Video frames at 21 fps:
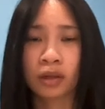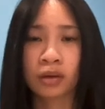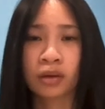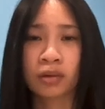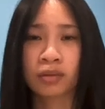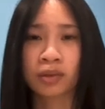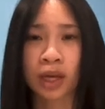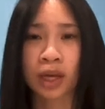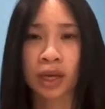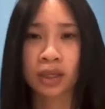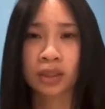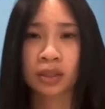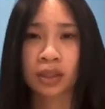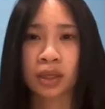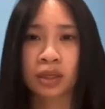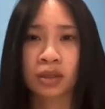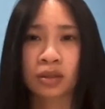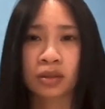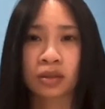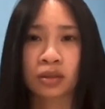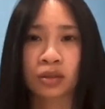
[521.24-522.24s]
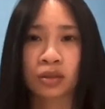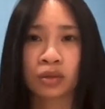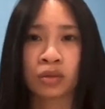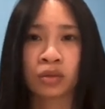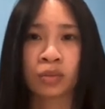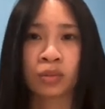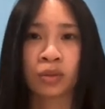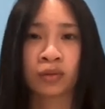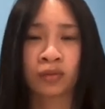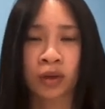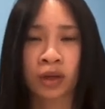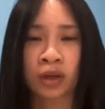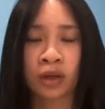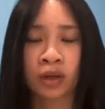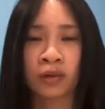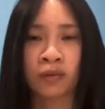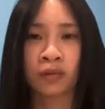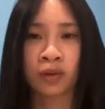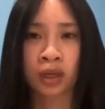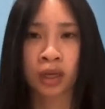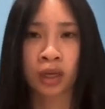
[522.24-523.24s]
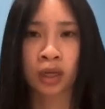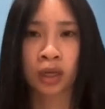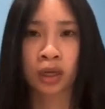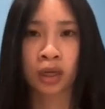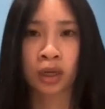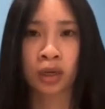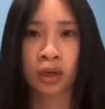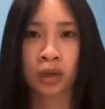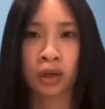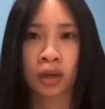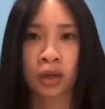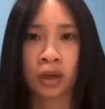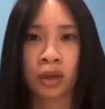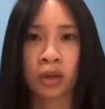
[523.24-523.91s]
It gives access to preventative care,